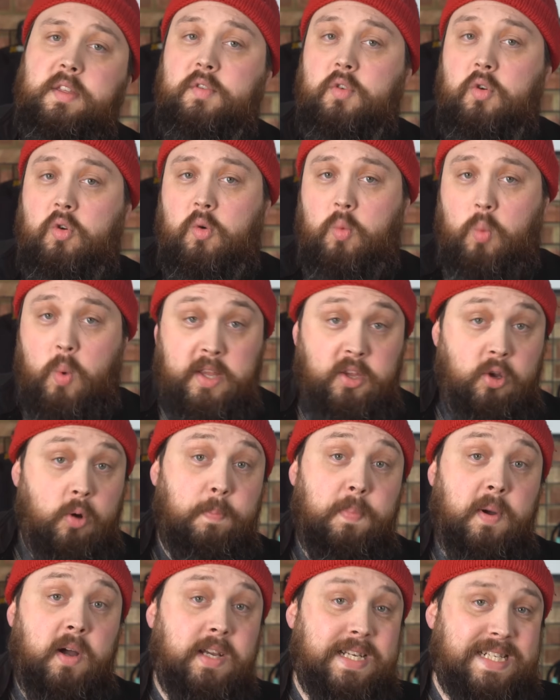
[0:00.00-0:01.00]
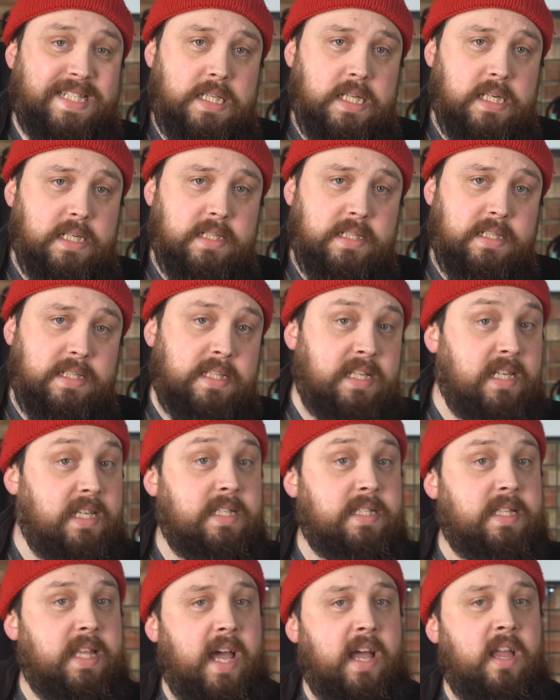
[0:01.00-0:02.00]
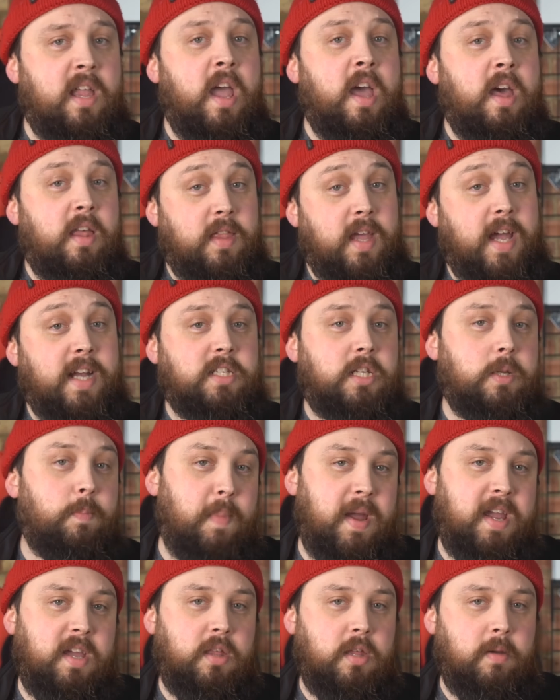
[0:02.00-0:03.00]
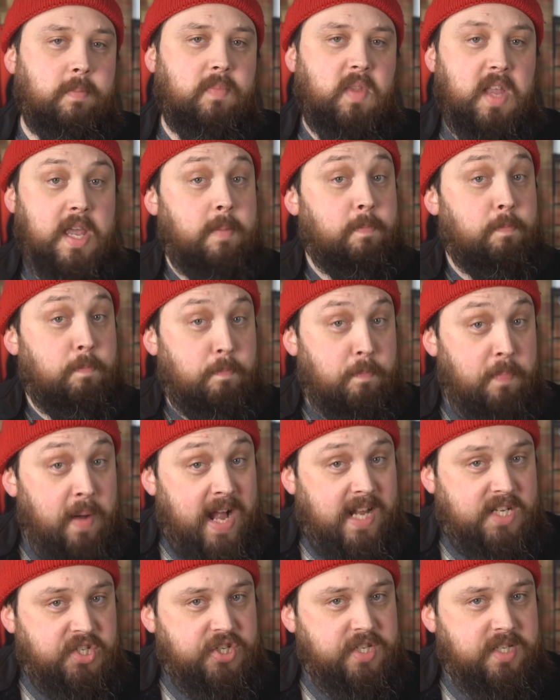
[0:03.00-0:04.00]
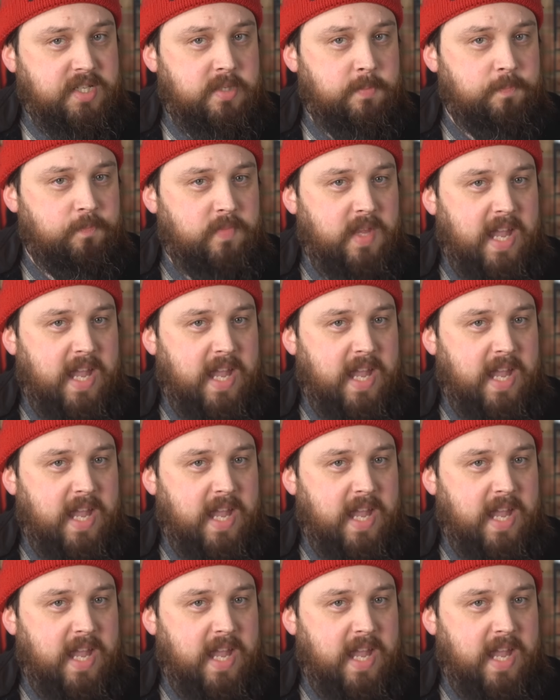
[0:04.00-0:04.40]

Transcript: for when you're buying cylinders is that they actually make them in batches,